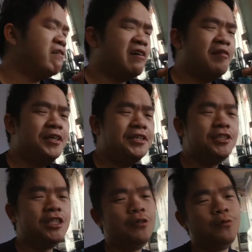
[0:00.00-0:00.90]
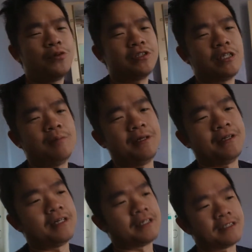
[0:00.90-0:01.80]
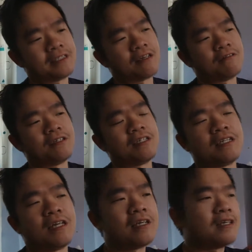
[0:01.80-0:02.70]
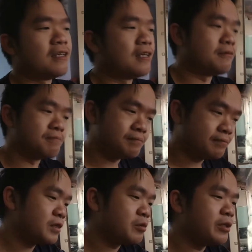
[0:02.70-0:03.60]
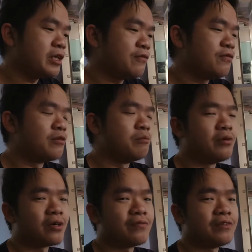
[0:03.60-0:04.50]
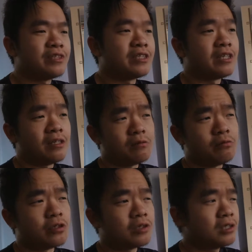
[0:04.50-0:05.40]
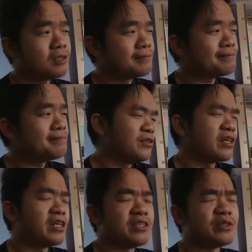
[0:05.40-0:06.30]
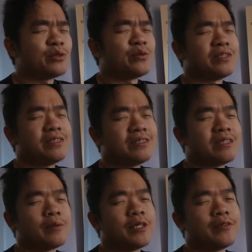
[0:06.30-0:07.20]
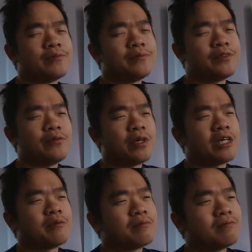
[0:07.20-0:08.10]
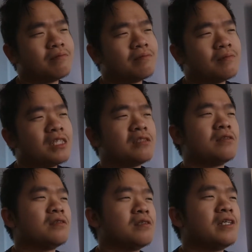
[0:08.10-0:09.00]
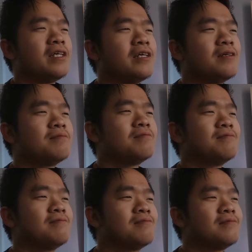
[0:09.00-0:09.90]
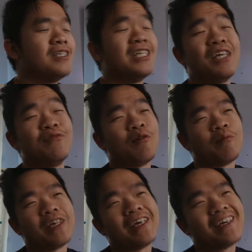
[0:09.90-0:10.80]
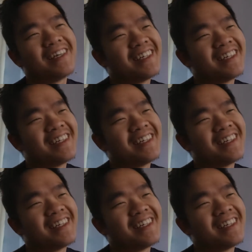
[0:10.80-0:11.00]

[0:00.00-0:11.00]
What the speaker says: like, my family usually wakes up at like 7 and 8 and then they'll be out for breakfast and then work. So I got used to it somehow to wake up this early. Early for me.